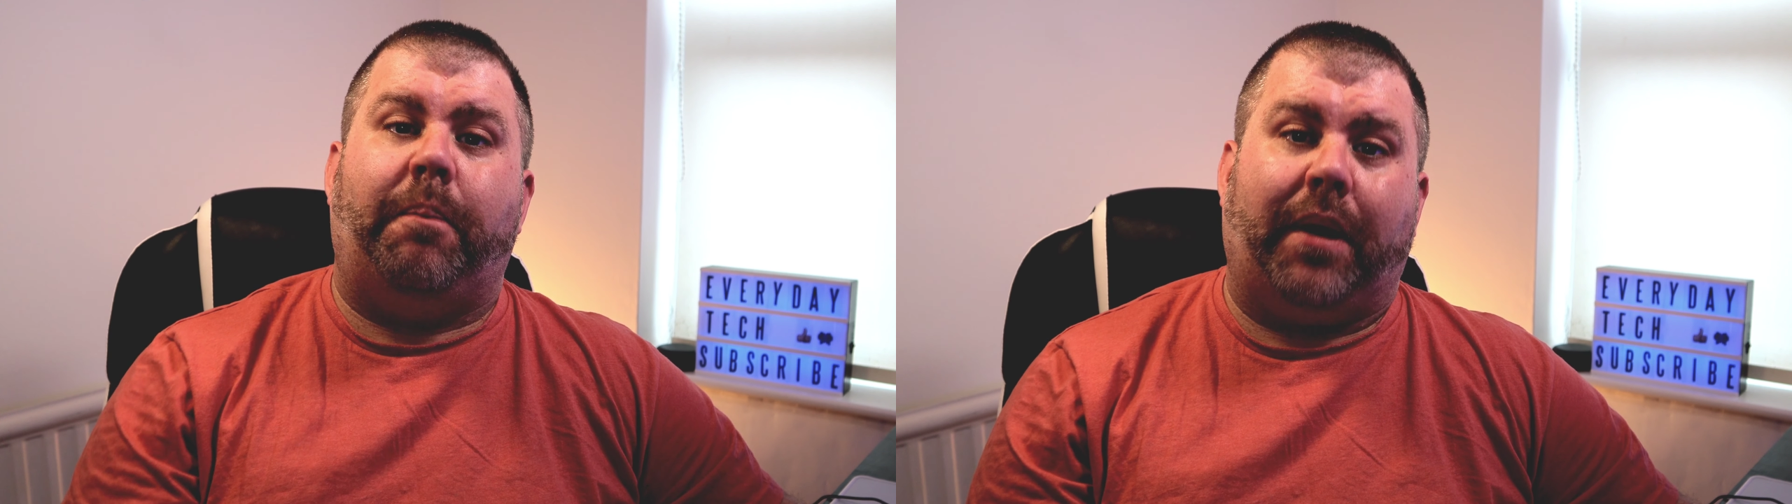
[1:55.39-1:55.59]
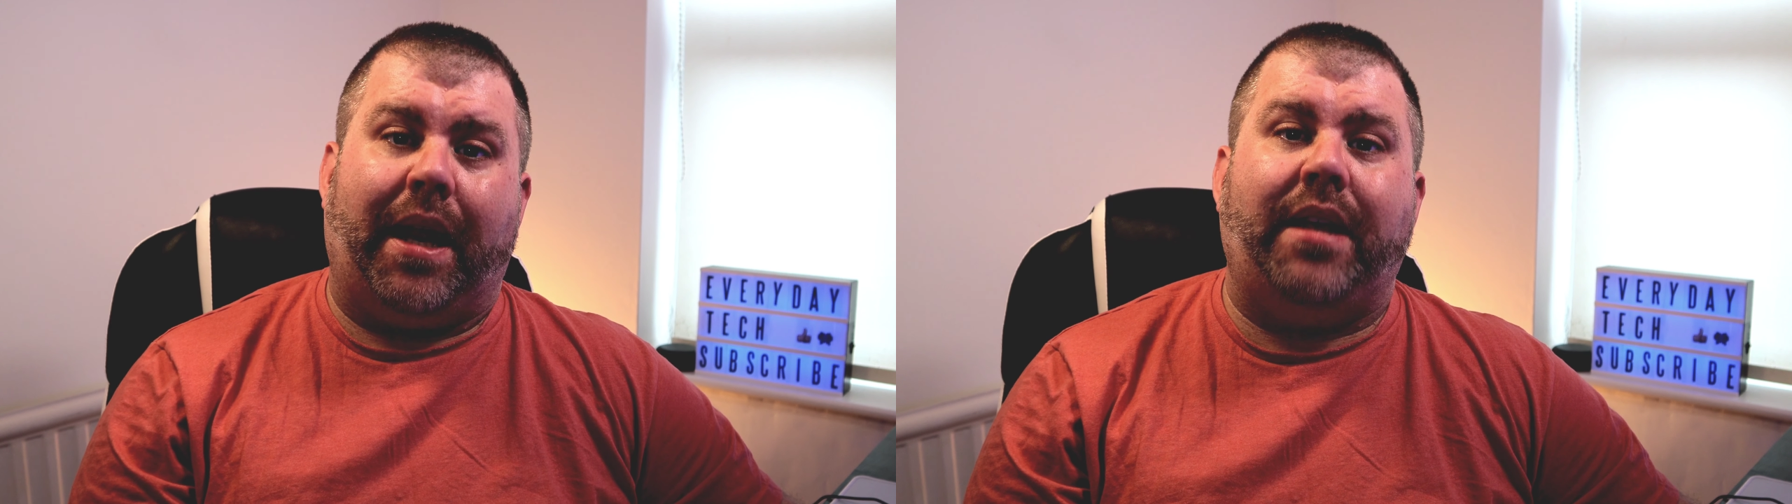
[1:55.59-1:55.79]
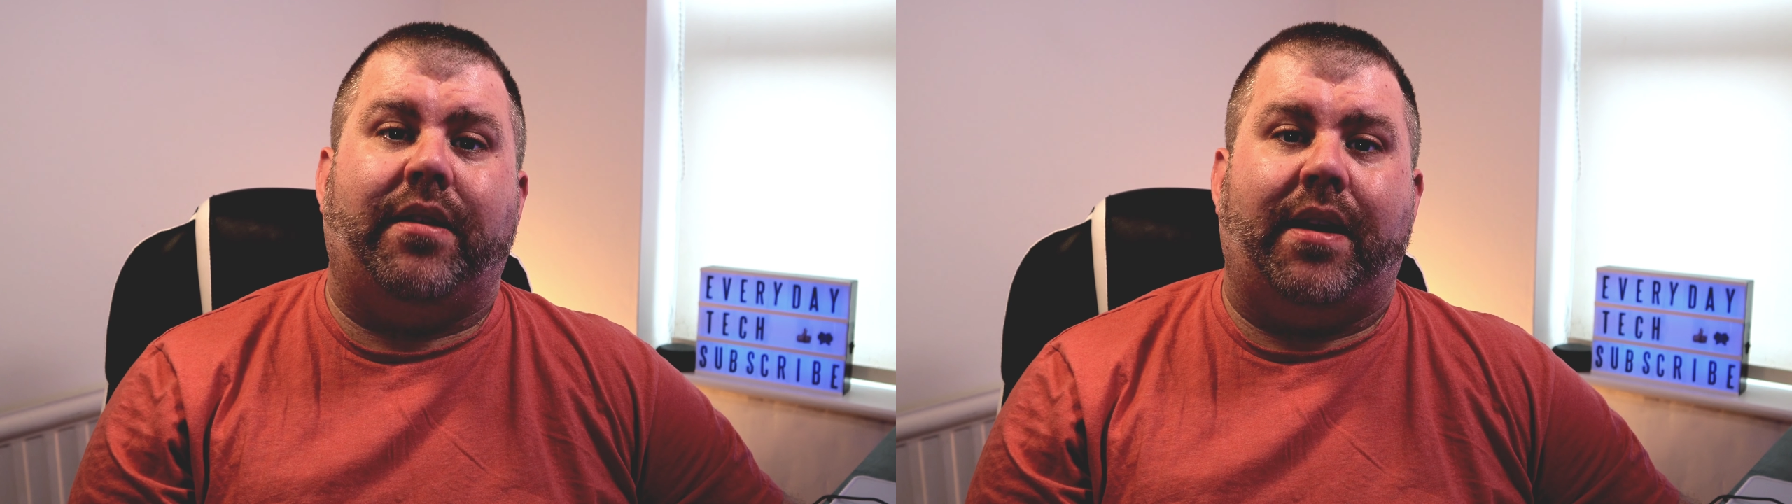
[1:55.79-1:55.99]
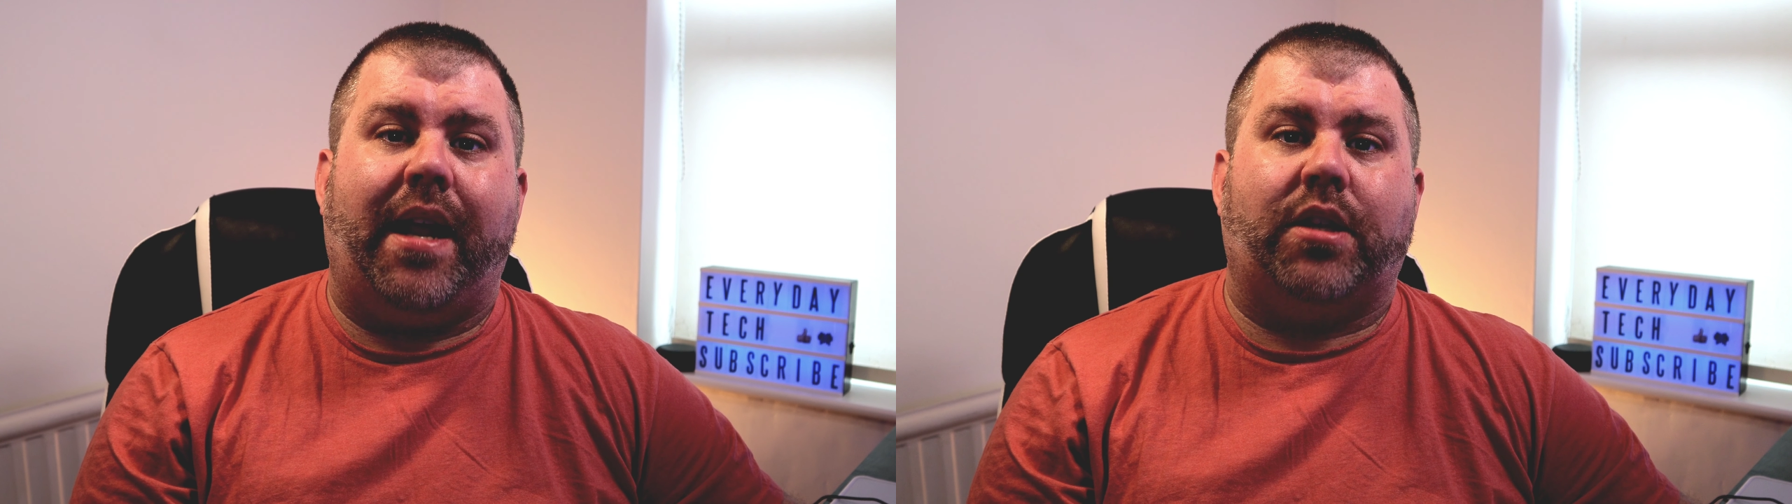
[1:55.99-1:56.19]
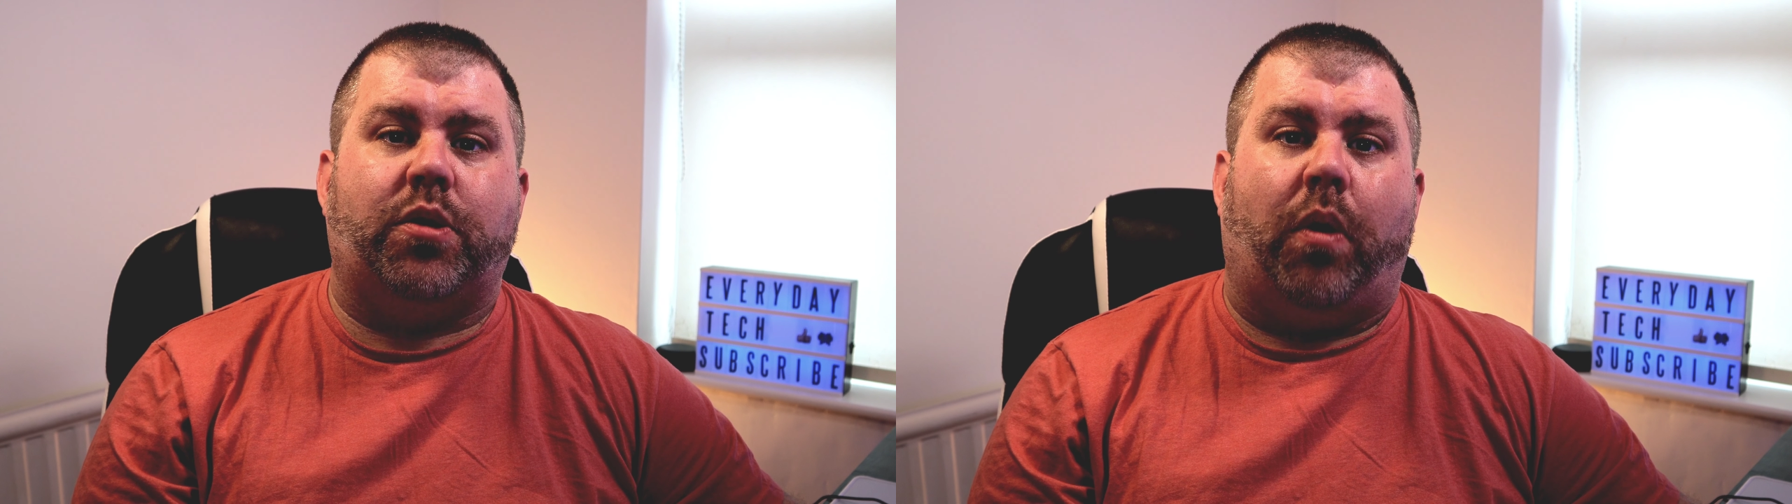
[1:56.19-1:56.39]
play the
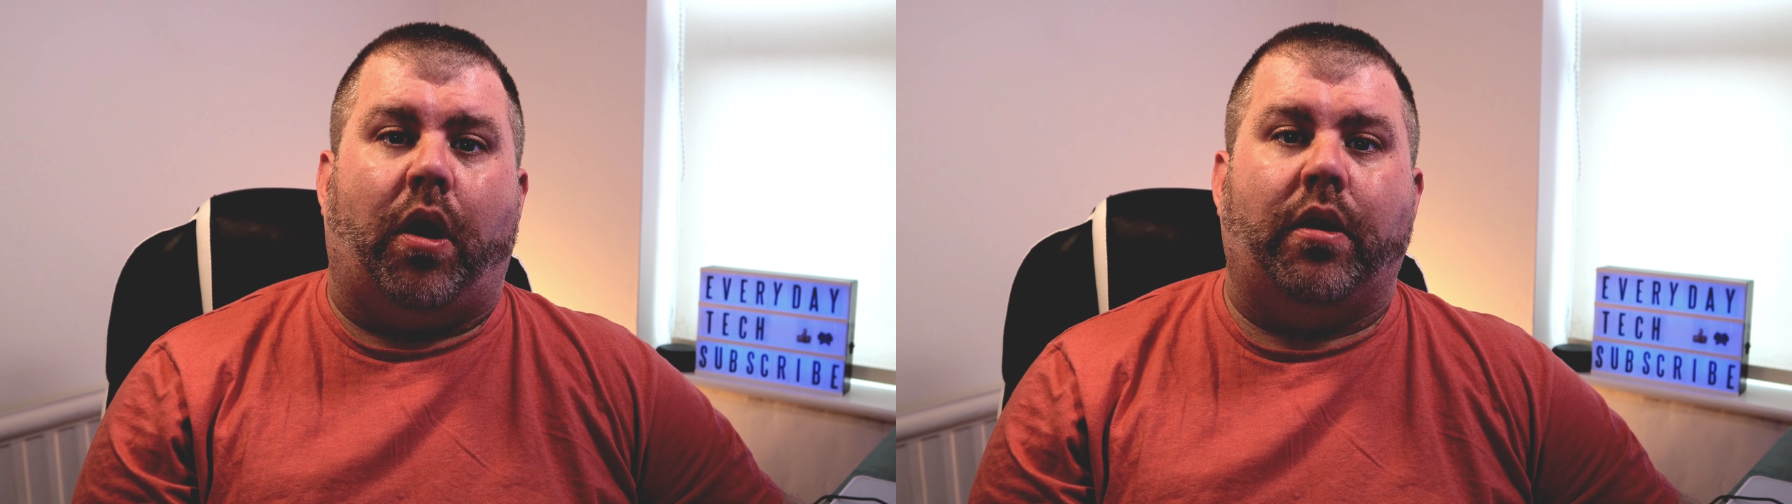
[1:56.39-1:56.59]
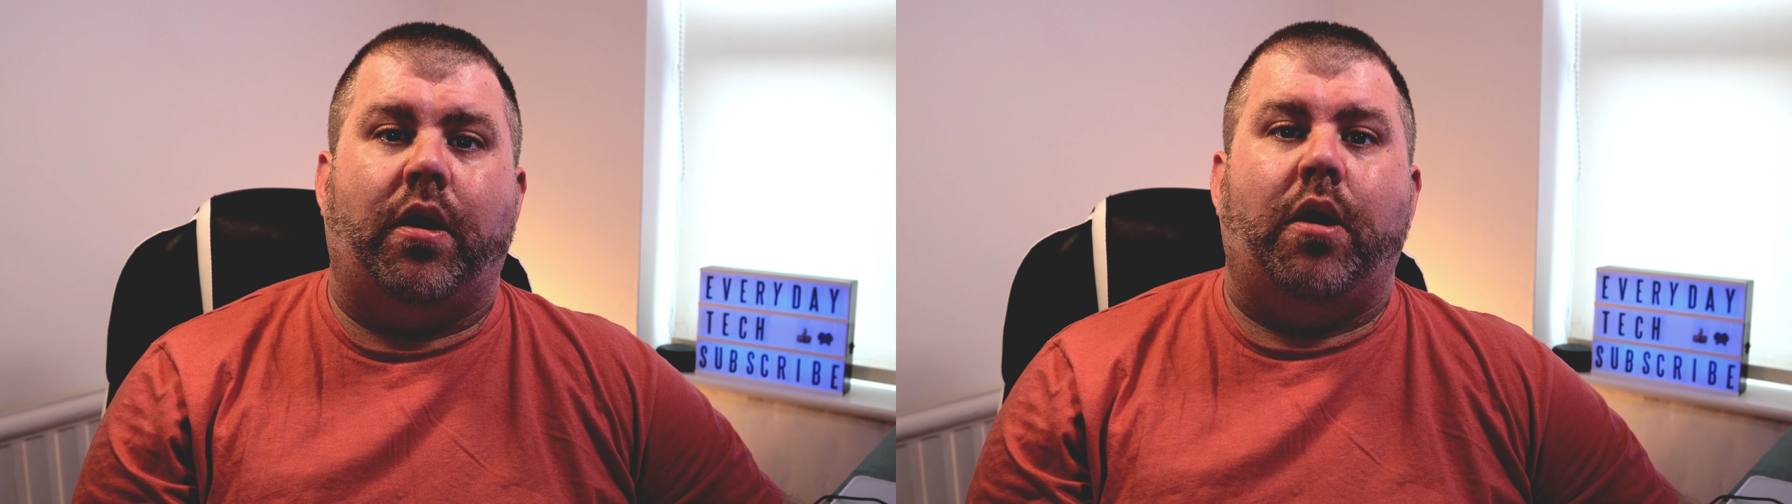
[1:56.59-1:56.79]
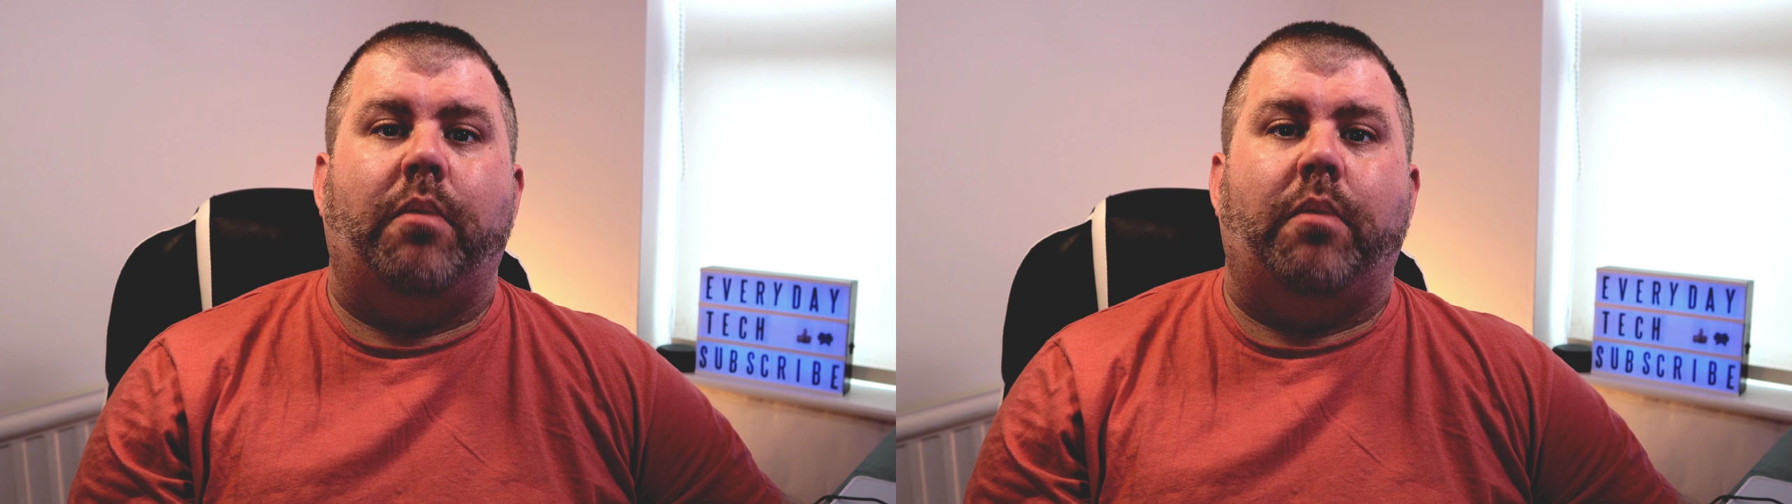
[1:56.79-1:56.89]
next one,